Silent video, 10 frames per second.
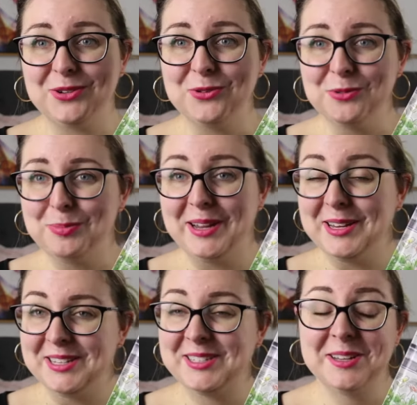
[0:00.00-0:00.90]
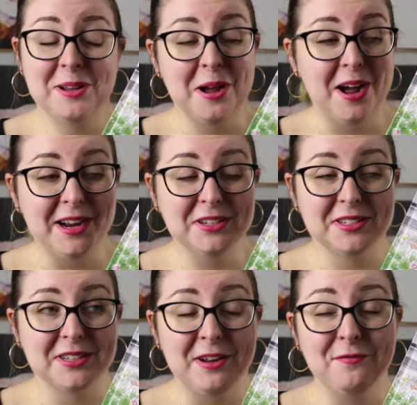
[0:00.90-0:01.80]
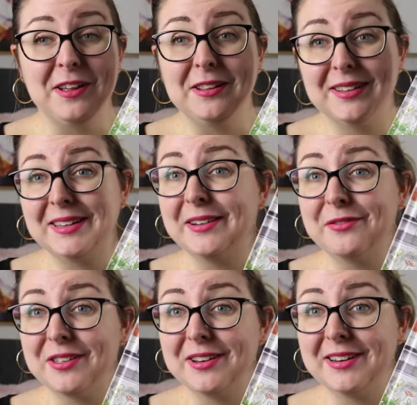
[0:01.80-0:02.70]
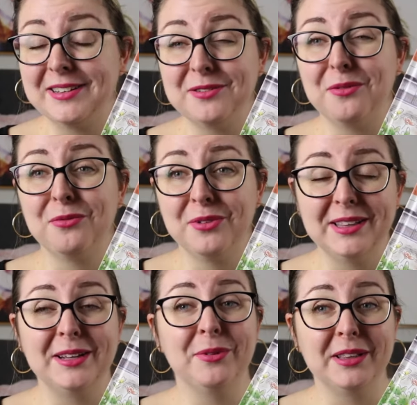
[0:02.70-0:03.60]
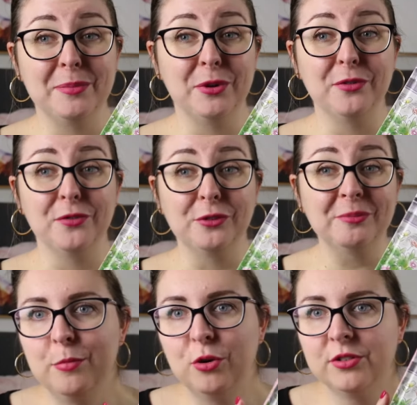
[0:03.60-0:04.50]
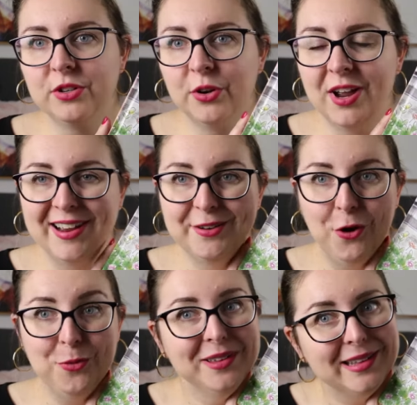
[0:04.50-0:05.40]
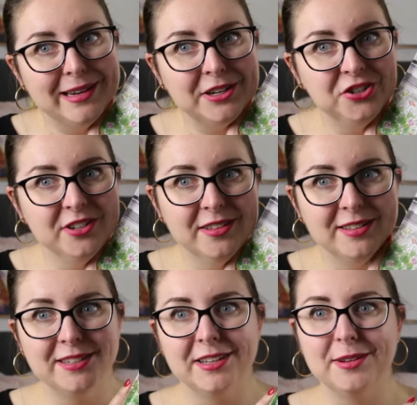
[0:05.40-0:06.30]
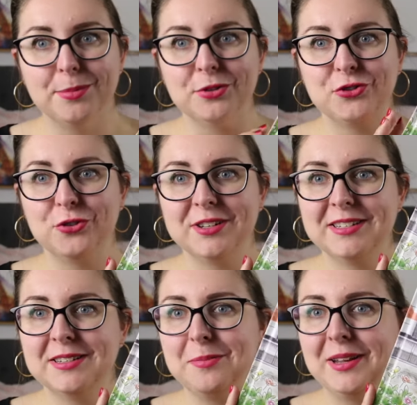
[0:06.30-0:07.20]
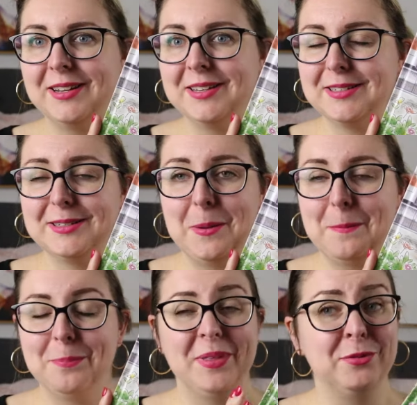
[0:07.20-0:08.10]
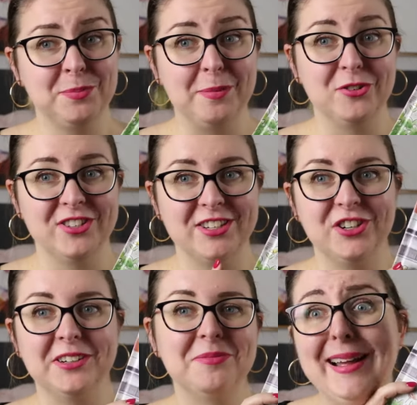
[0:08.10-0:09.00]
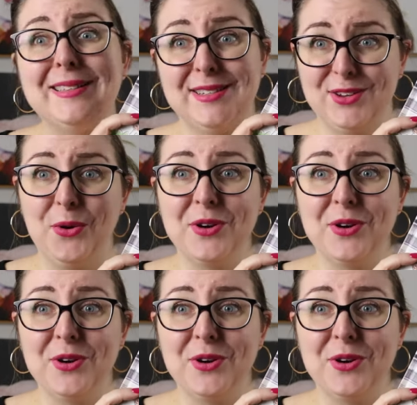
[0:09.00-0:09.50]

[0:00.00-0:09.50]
school, because I fell in love with it. It's really, really beautiful. I'm also kind of hoping that next year that this ends up on the shortlist, because it was published this year. It's so